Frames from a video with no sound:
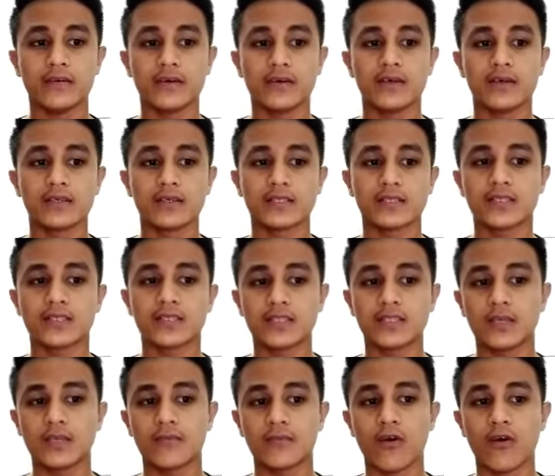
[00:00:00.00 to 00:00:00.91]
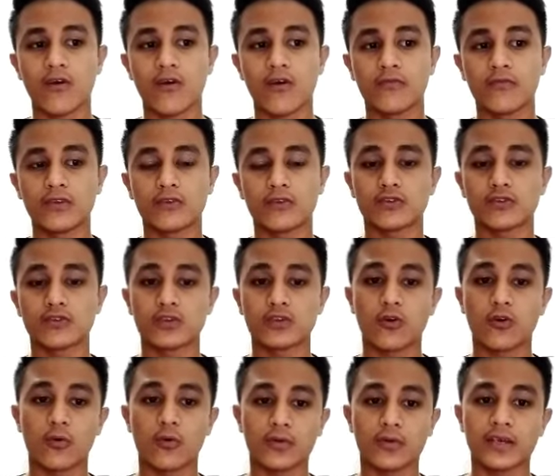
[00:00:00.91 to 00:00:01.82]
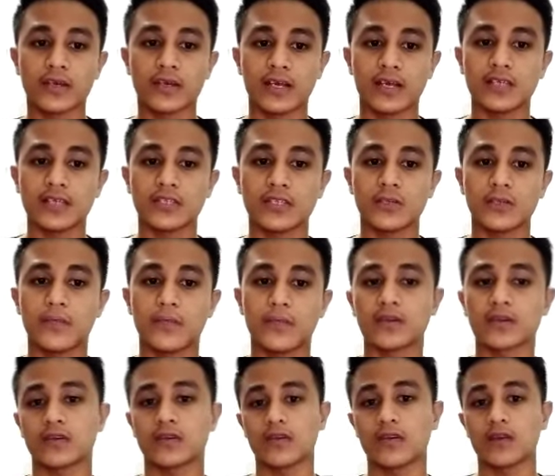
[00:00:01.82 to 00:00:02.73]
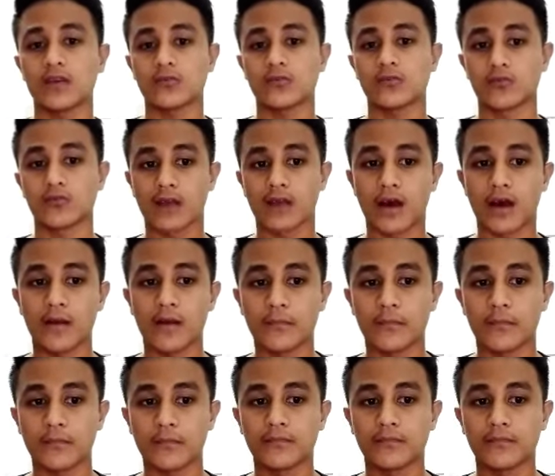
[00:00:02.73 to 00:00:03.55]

a system of linguistic communication particular to group.